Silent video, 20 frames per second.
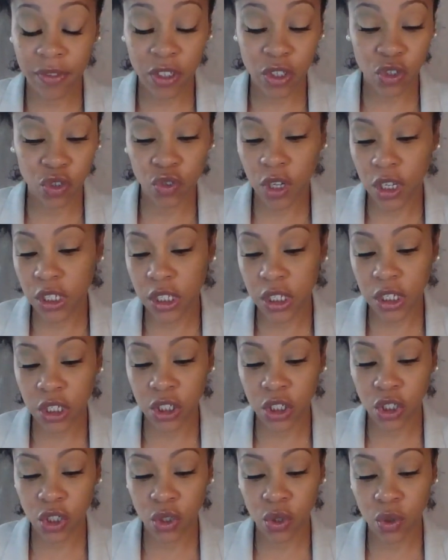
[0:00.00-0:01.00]
these trust
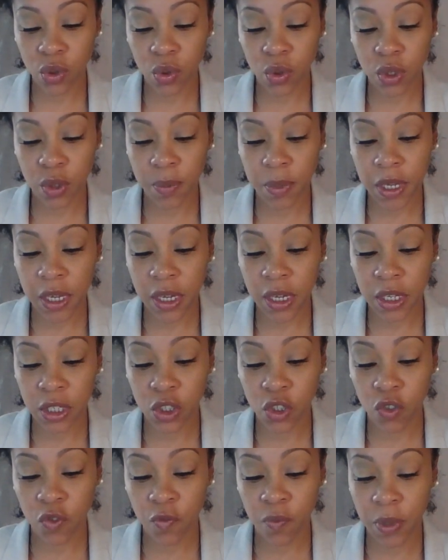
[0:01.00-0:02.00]
issues
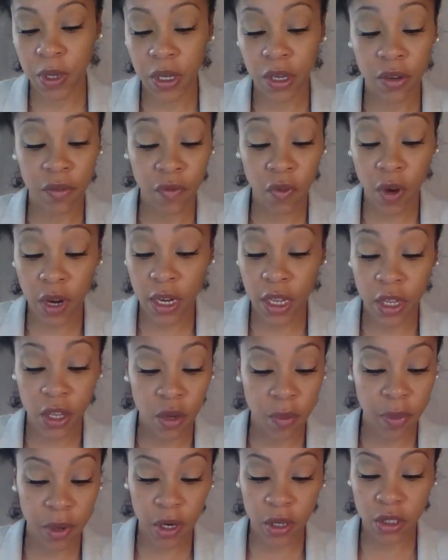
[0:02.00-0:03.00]
because you've been avoiding
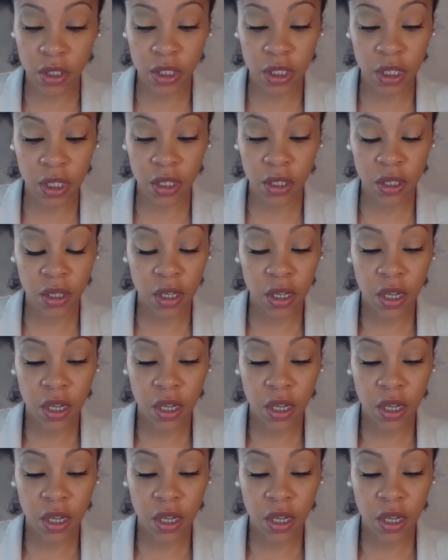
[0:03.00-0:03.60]
your person,